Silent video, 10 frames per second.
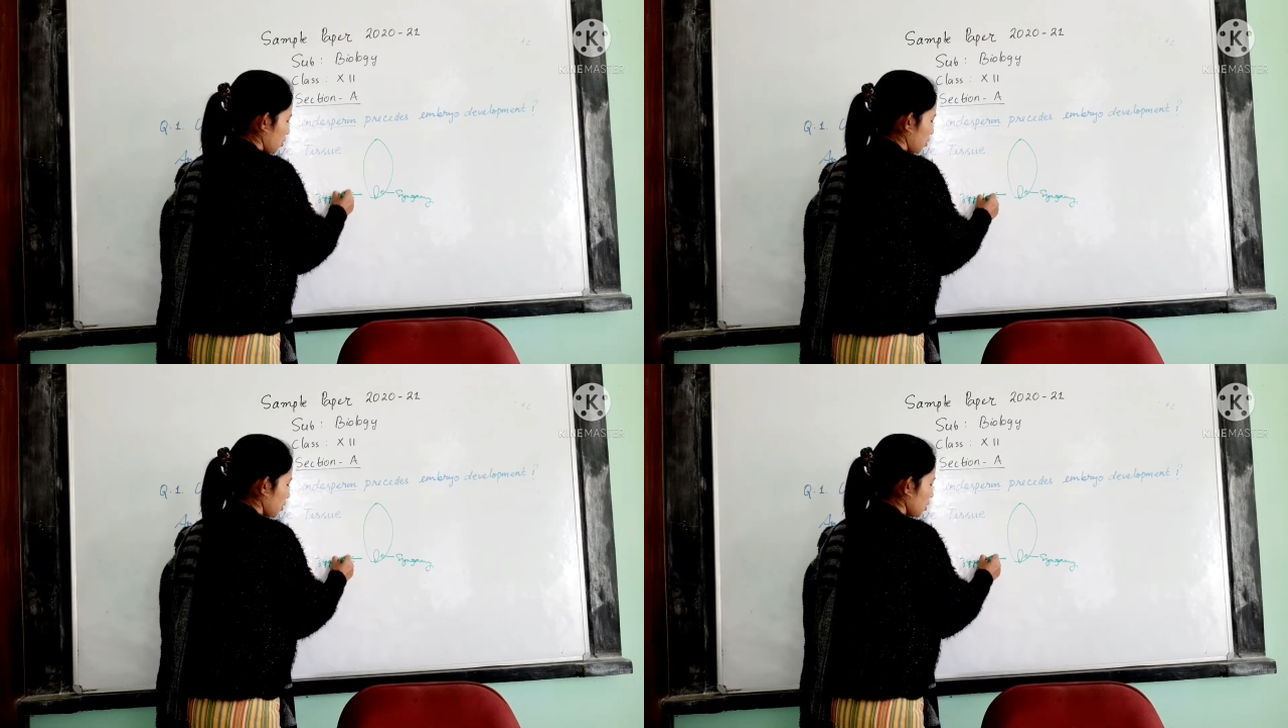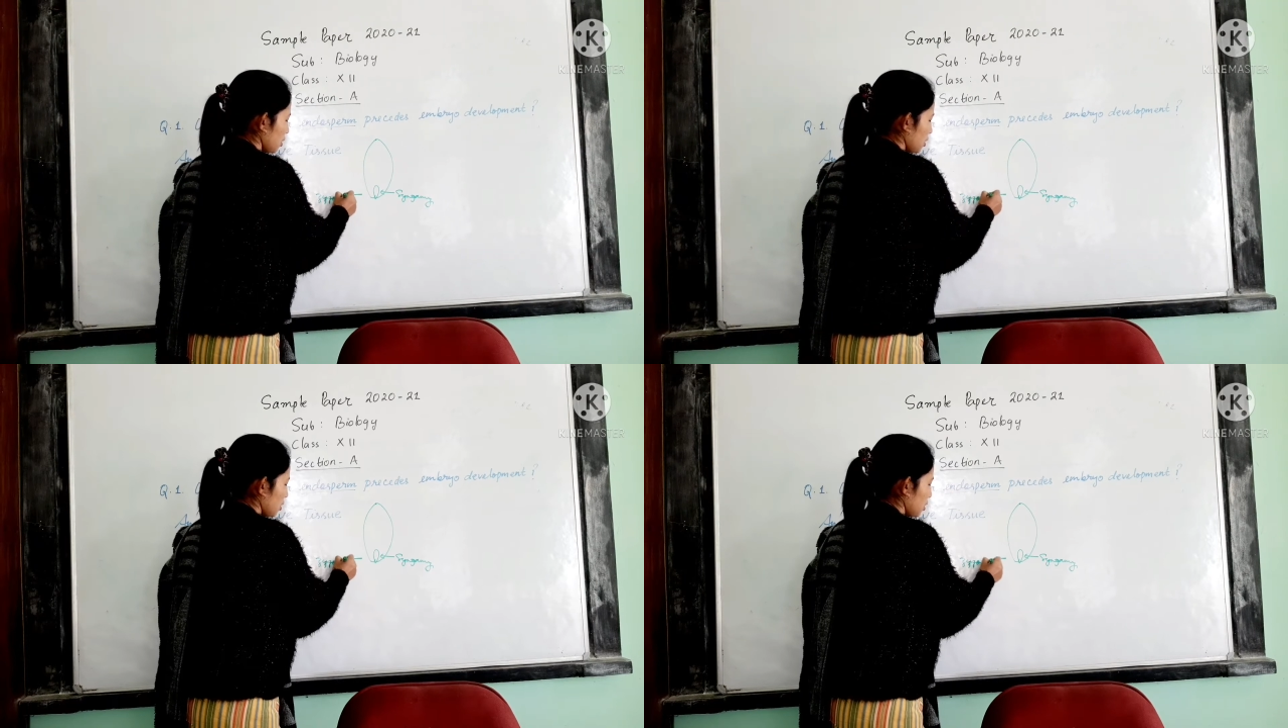Okay,
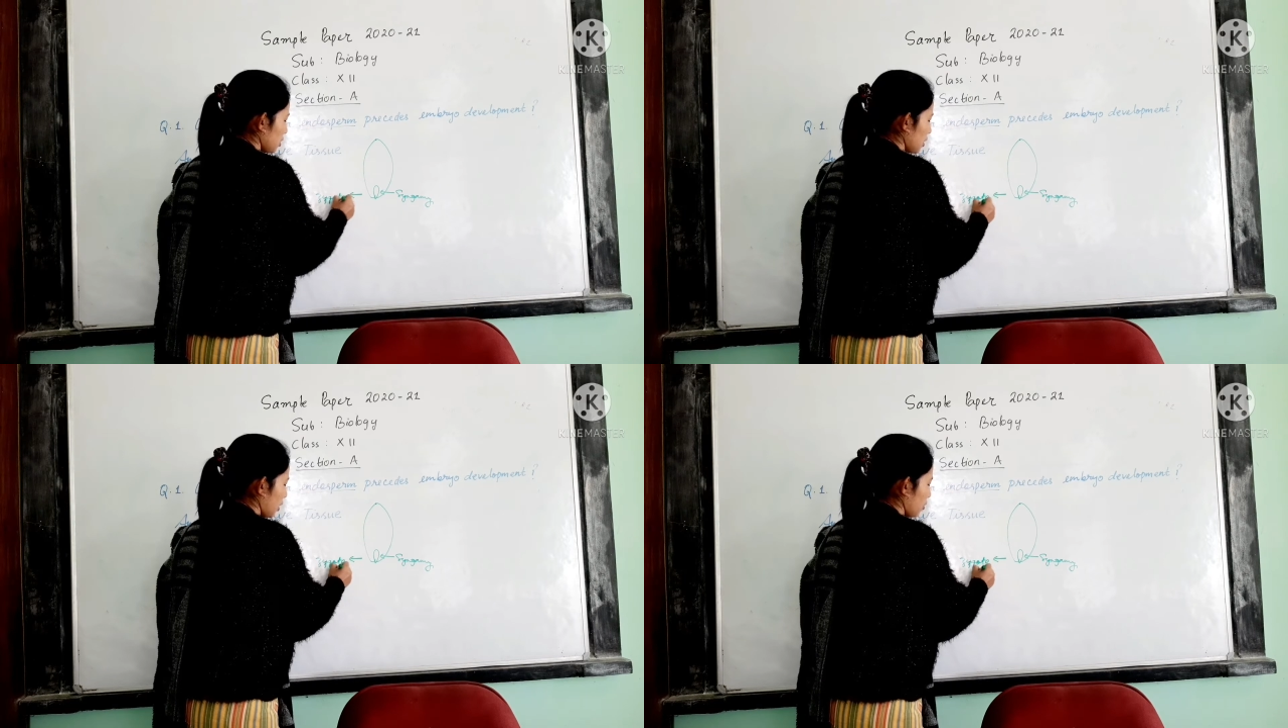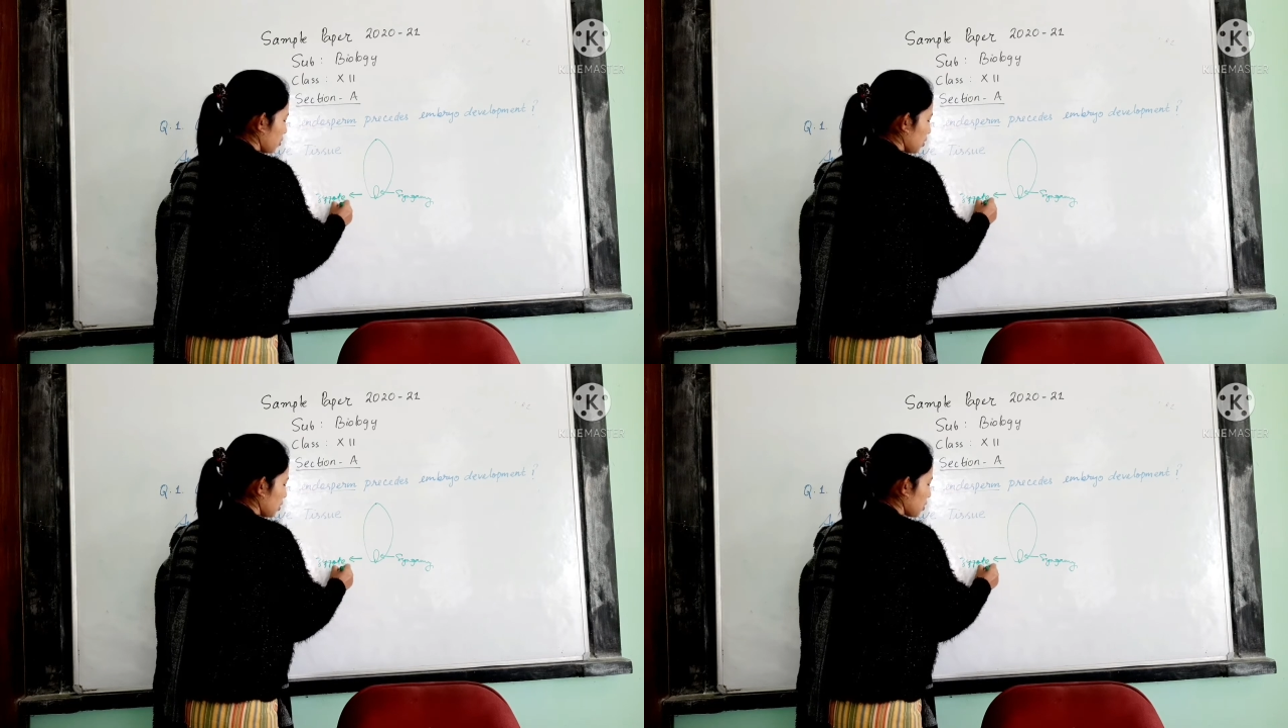this
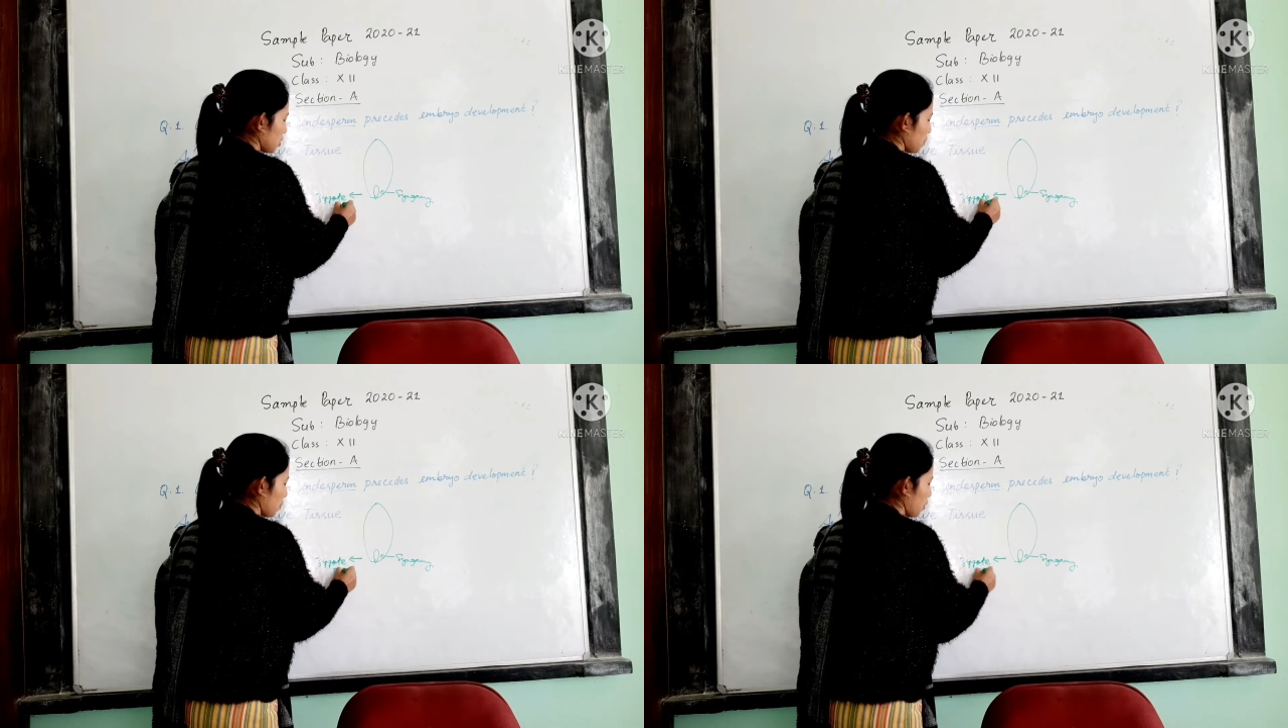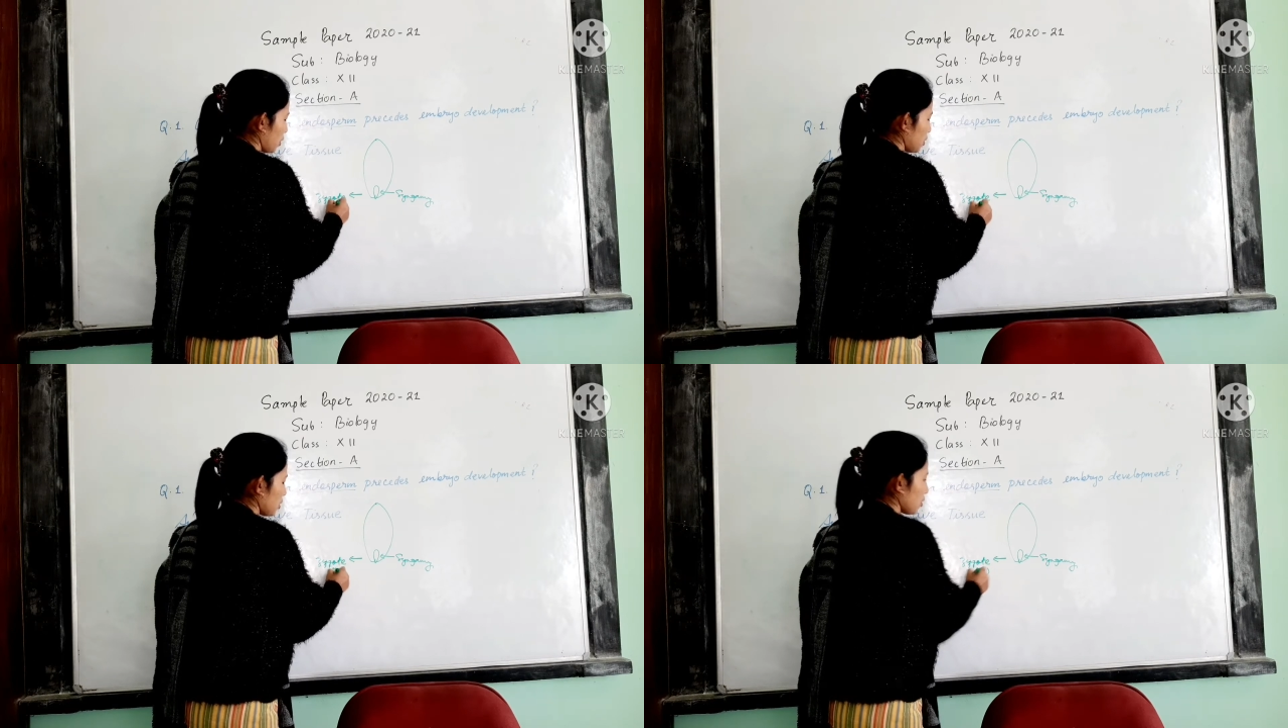zygote is diploid,